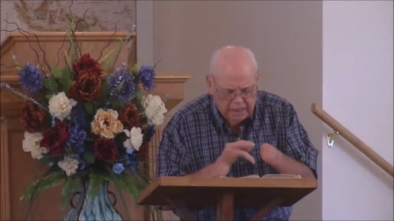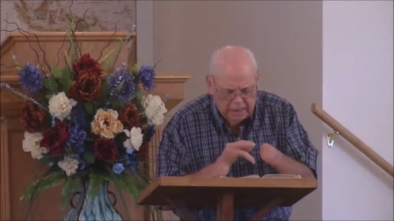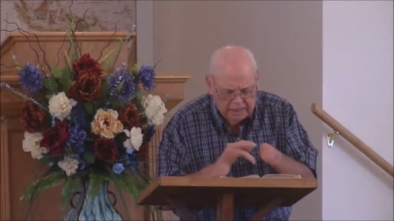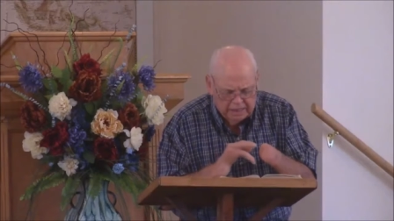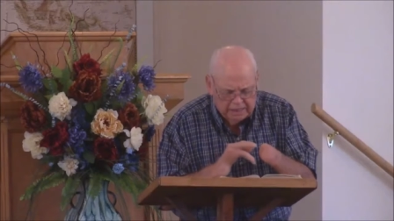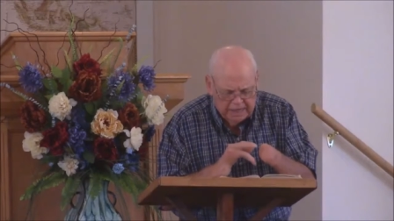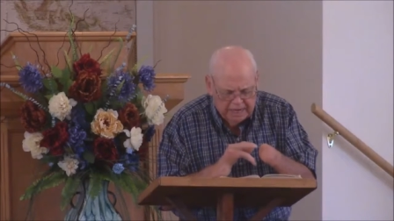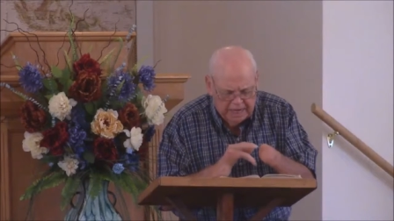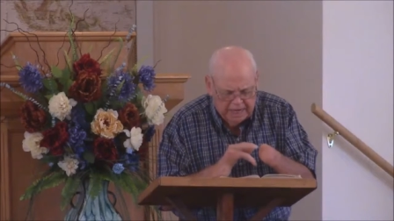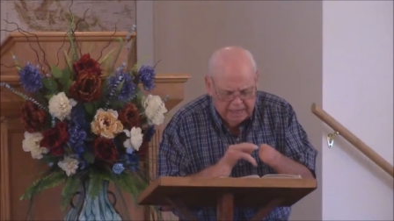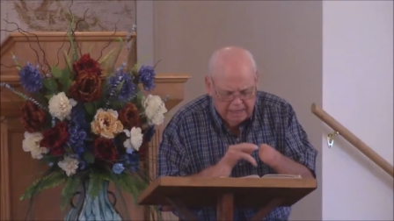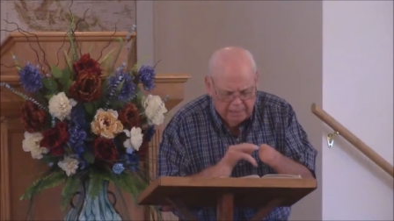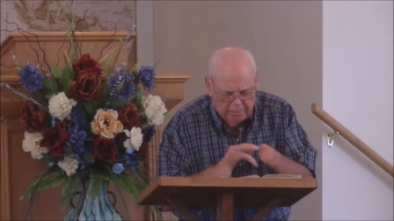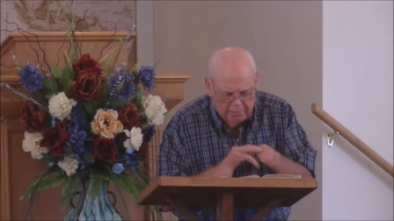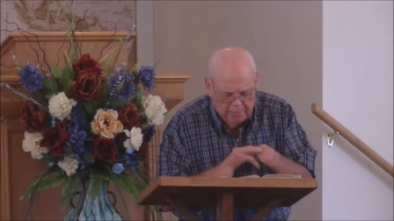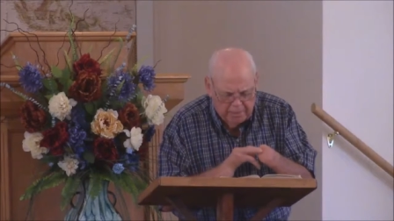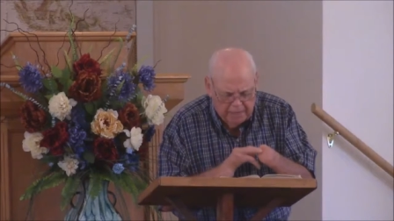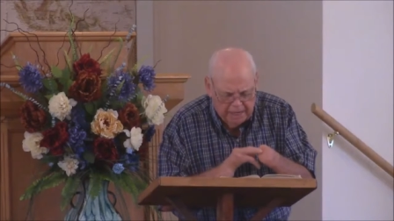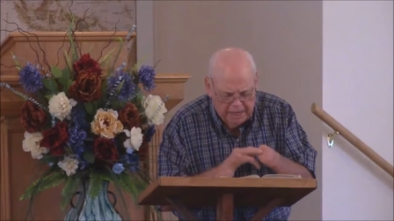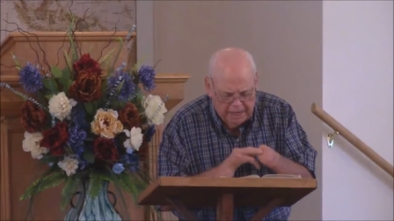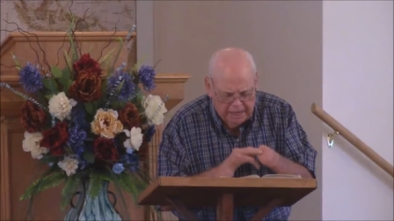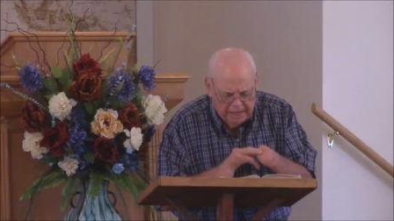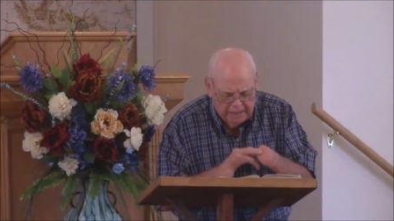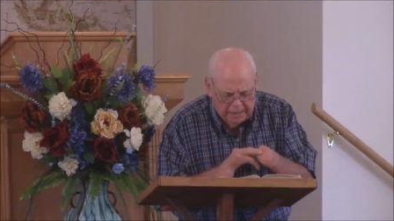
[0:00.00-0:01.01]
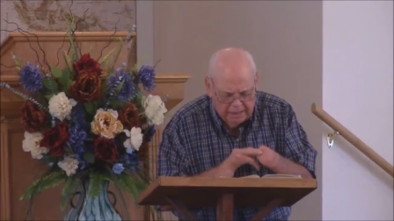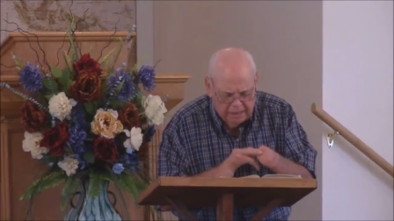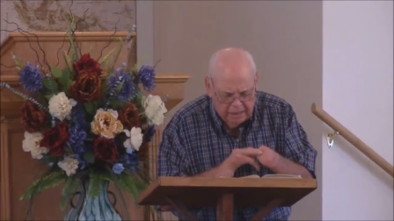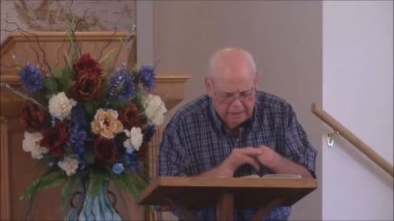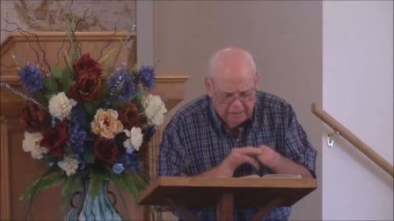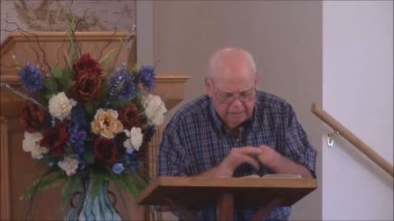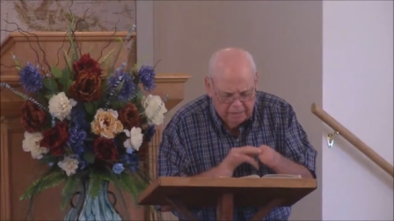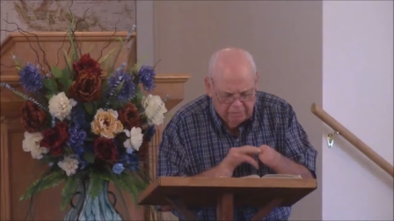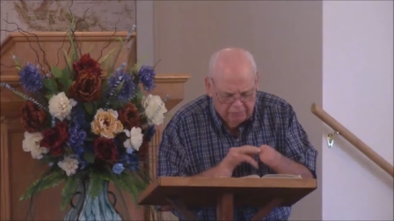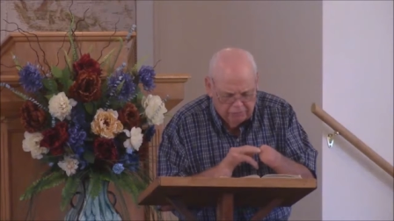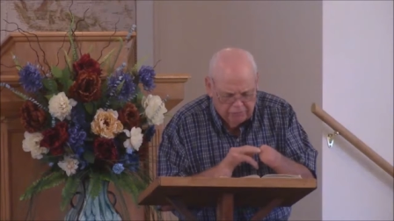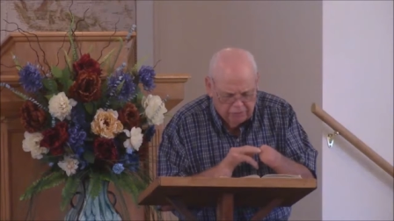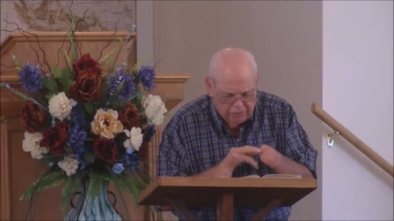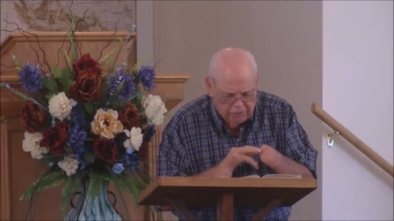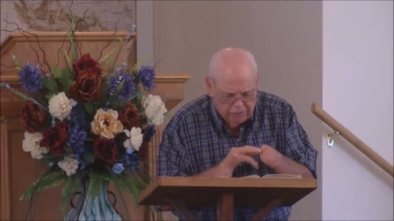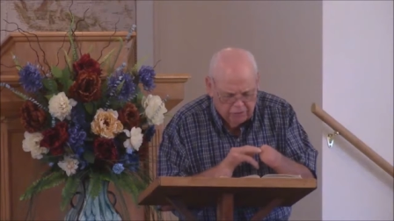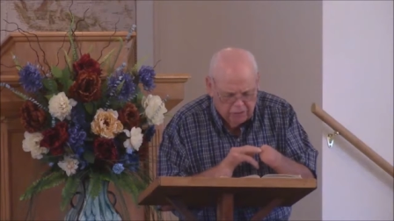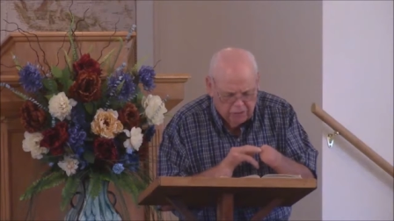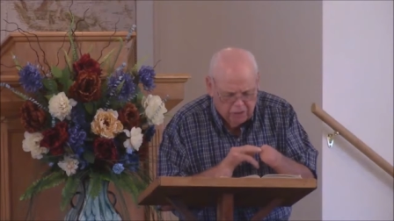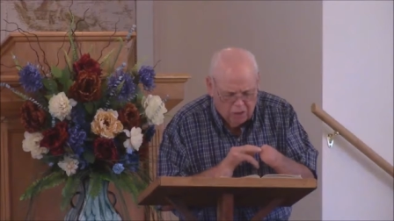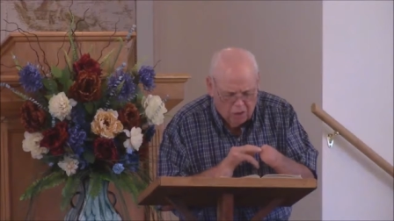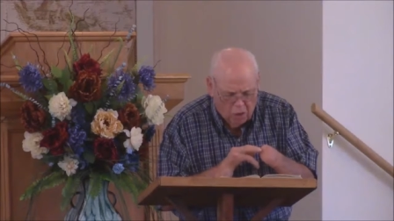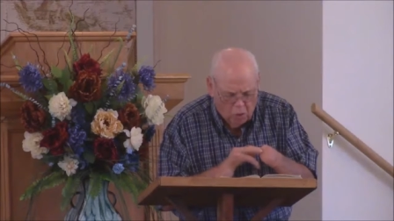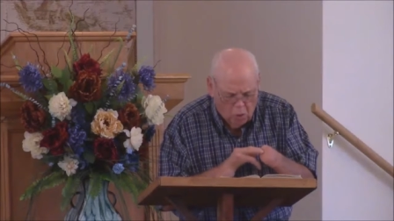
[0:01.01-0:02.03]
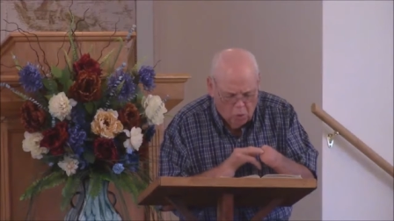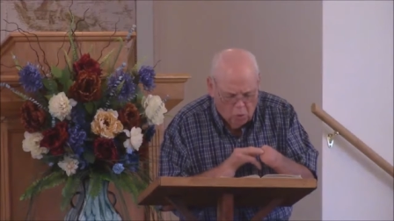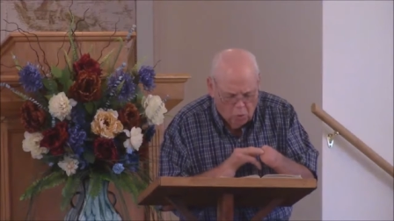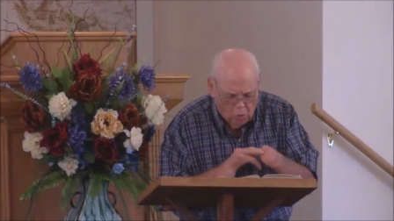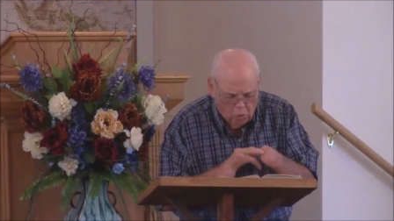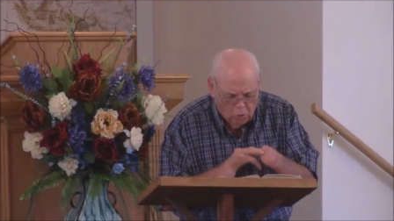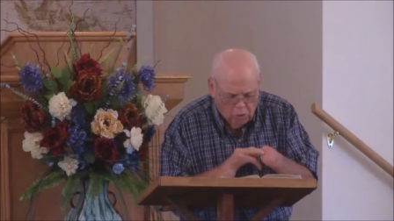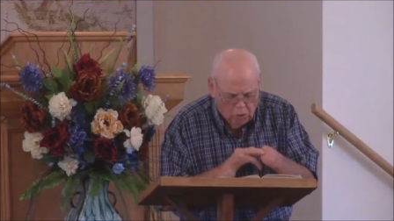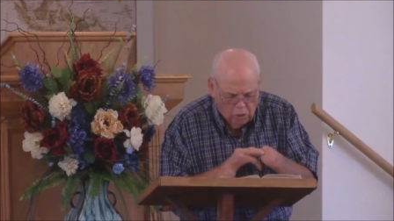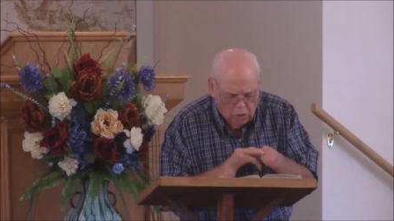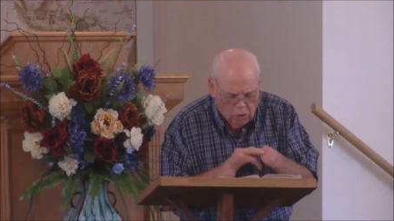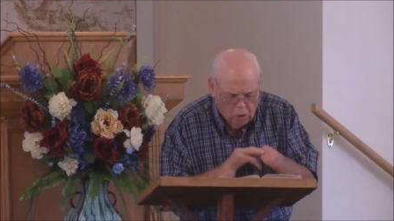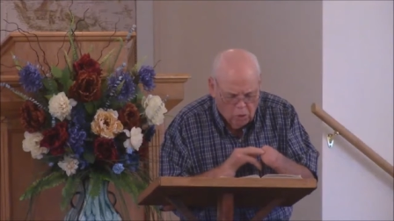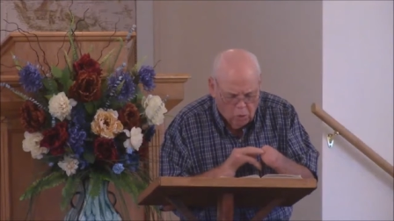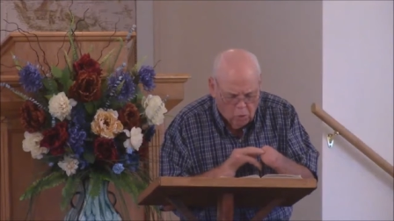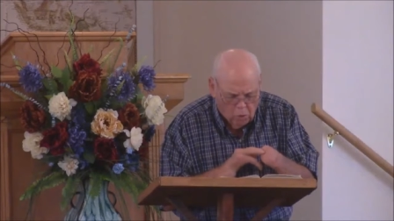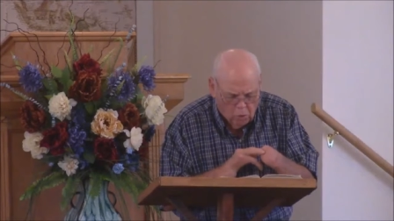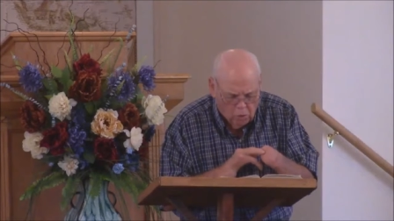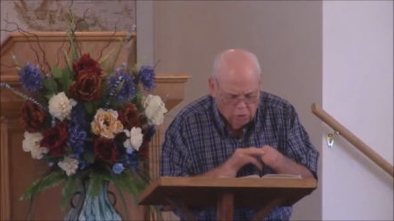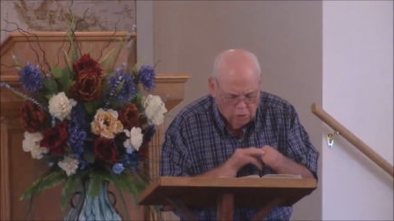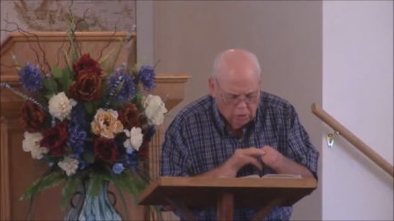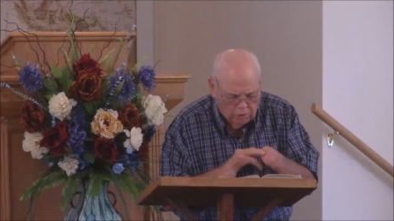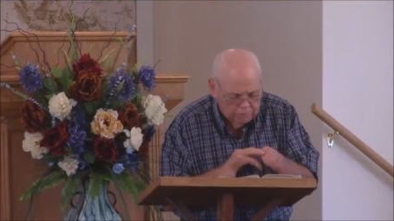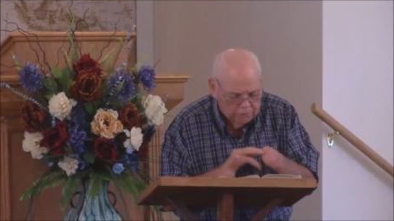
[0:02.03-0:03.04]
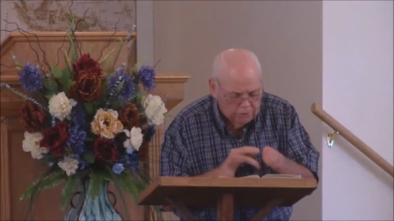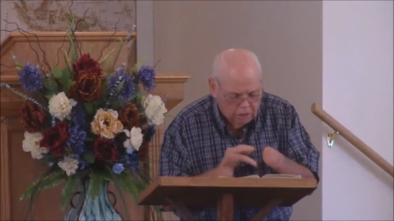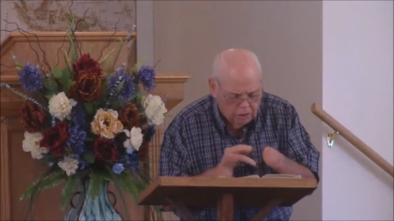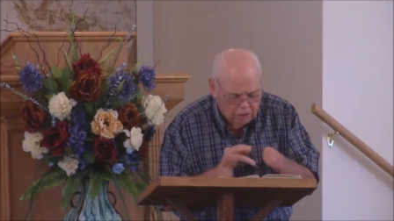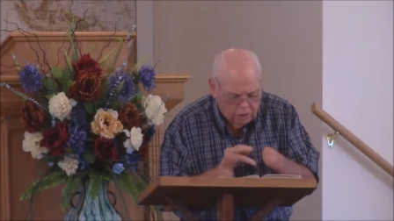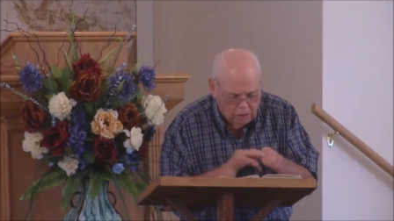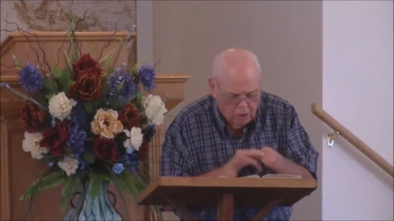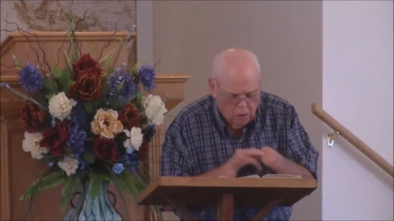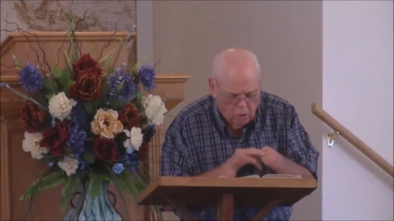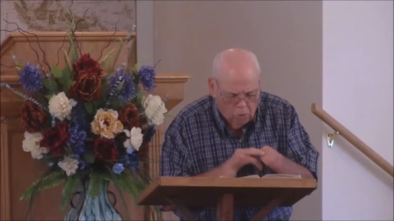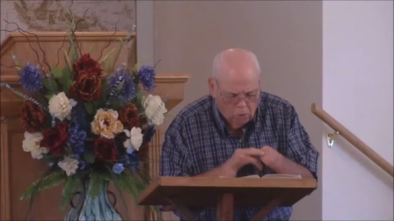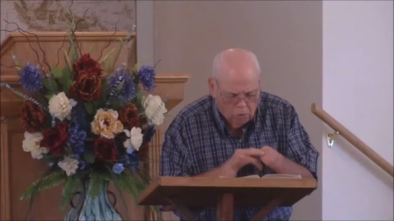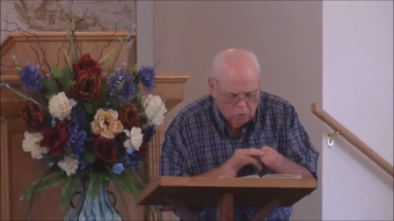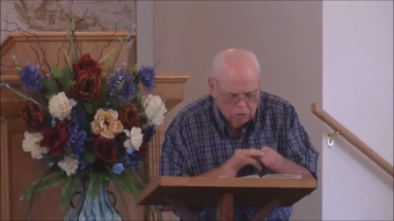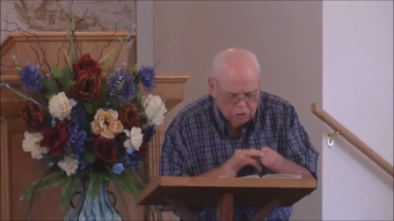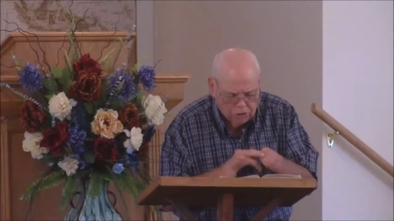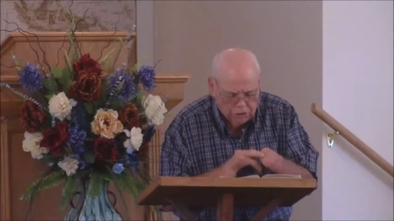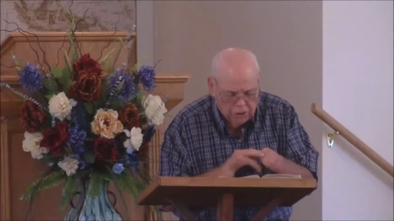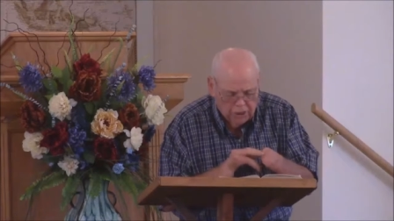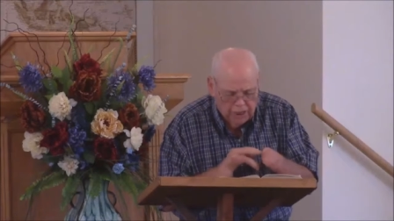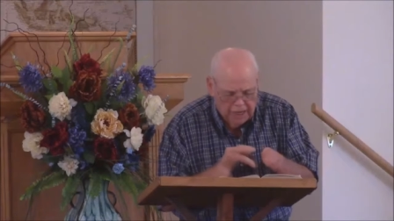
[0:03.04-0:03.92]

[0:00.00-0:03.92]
take a man of their coast,